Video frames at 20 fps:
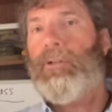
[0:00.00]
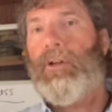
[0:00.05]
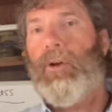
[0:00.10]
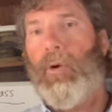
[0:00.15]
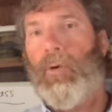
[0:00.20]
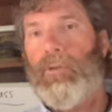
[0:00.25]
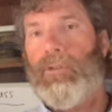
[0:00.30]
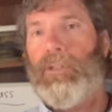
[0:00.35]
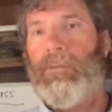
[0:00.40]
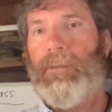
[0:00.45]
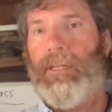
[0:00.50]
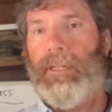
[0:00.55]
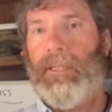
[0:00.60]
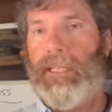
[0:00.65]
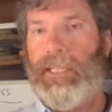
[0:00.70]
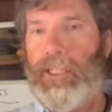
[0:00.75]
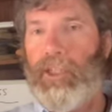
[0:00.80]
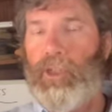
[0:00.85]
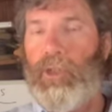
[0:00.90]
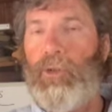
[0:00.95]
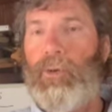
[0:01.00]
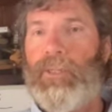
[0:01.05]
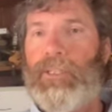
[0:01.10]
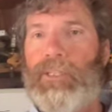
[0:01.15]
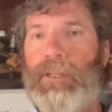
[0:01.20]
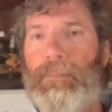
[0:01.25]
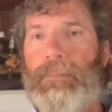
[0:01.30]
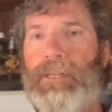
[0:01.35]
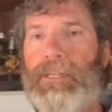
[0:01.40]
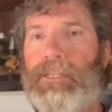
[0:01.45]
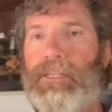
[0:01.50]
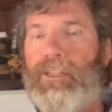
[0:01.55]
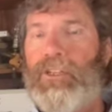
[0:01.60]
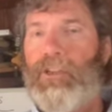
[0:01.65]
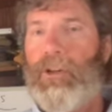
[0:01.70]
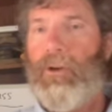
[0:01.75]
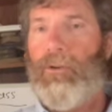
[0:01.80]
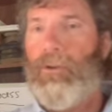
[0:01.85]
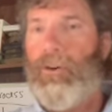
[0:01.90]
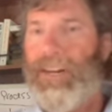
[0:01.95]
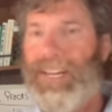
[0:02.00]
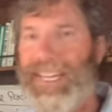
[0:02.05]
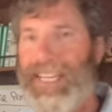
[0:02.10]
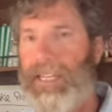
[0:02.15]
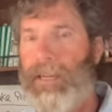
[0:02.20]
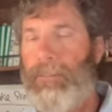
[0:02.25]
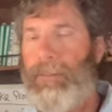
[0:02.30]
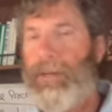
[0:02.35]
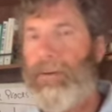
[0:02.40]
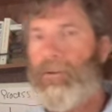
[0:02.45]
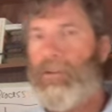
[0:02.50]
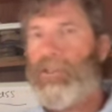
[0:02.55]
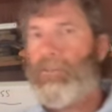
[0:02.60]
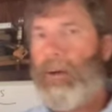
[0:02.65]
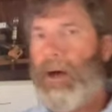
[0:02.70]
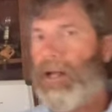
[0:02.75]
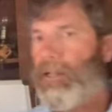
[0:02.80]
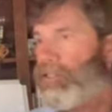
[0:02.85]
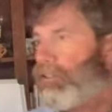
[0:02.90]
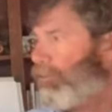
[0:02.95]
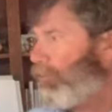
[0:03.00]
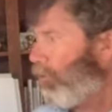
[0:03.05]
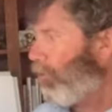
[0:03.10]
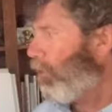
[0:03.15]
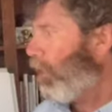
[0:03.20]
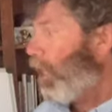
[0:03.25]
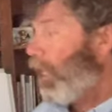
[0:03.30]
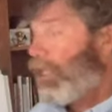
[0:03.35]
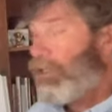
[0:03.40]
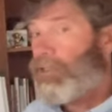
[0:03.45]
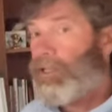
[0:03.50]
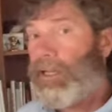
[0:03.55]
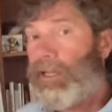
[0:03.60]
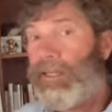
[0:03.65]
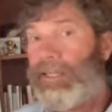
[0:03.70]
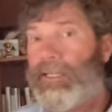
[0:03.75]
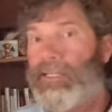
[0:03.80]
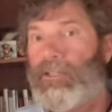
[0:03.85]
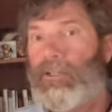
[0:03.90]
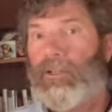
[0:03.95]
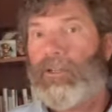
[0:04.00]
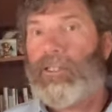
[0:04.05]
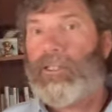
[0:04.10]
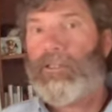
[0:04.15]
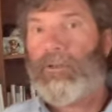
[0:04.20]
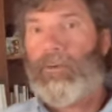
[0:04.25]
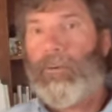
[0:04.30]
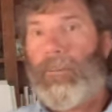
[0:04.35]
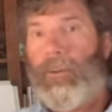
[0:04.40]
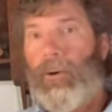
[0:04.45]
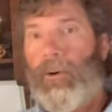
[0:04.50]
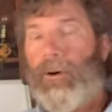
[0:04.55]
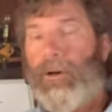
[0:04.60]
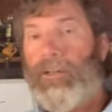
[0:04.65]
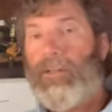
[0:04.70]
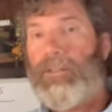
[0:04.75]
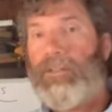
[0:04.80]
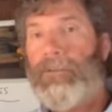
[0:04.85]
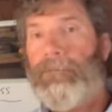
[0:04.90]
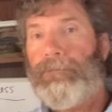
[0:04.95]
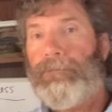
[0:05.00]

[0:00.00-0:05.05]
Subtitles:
and ultimately you as the business owner need to be responsible to at least look at the reports.